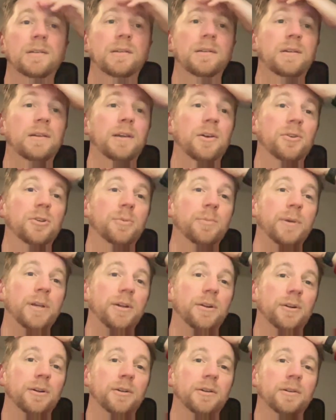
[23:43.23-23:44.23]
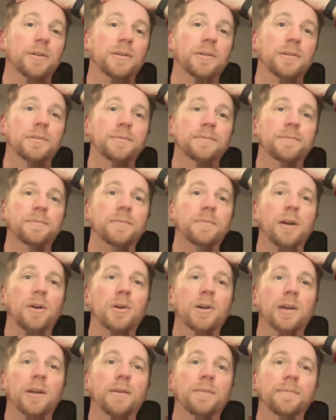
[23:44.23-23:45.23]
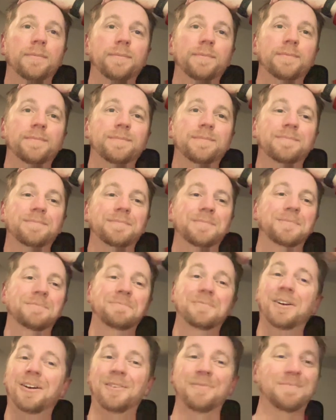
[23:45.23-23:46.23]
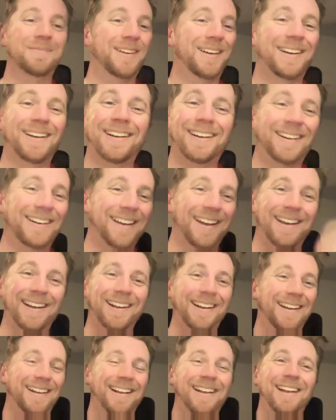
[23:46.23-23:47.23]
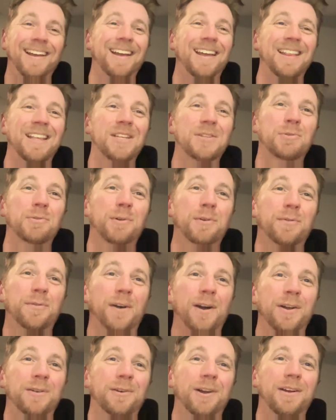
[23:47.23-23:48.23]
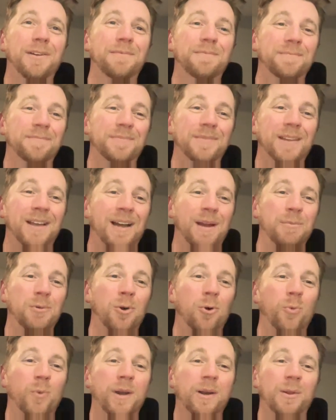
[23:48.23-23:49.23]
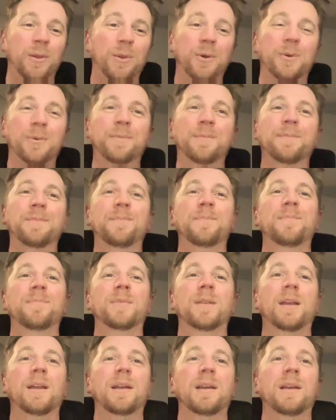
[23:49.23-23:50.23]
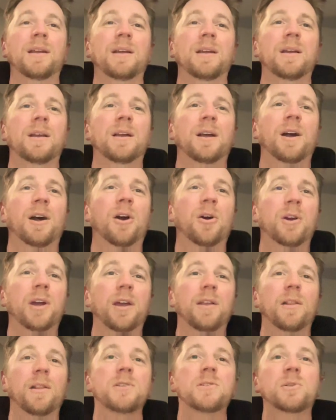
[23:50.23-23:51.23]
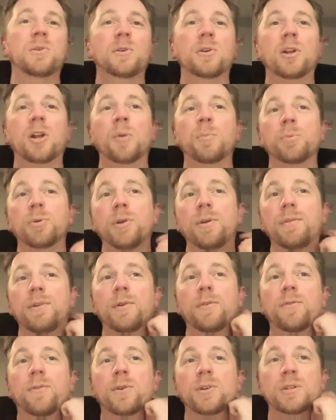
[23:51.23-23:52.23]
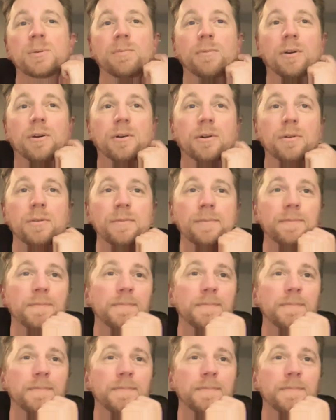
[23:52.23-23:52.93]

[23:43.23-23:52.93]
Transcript: Your demeanor. Okay. Well, okay. These are for fun, right? I'm no Winaloo. Okay, let's look at our preview for tomorrow.